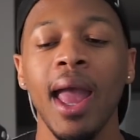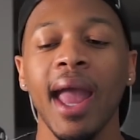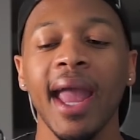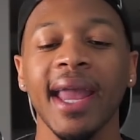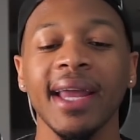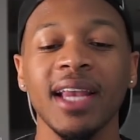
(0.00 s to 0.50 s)

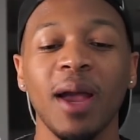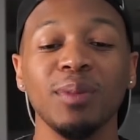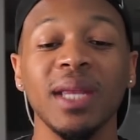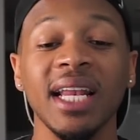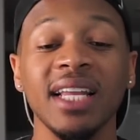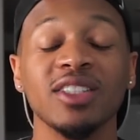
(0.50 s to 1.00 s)
And um,
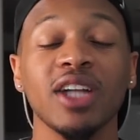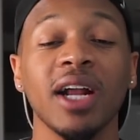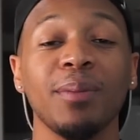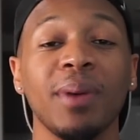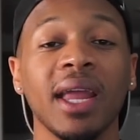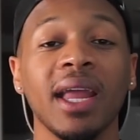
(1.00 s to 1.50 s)
Nene
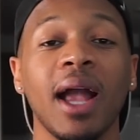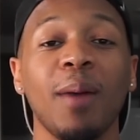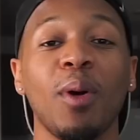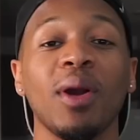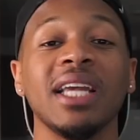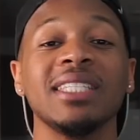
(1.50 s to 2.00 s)
started picking
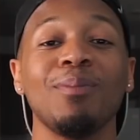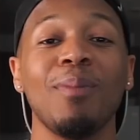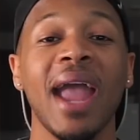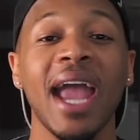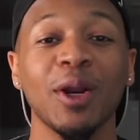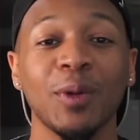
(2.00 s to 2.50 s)
up on his
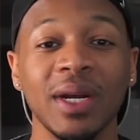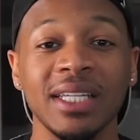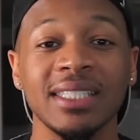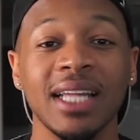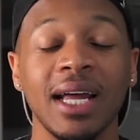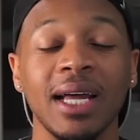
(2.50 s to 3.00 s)

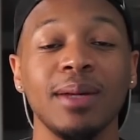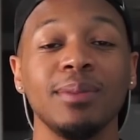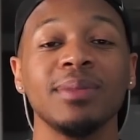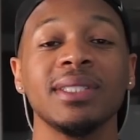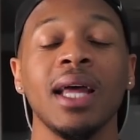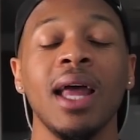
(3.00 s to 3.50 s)

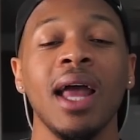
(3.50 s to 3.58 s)
mannerisms.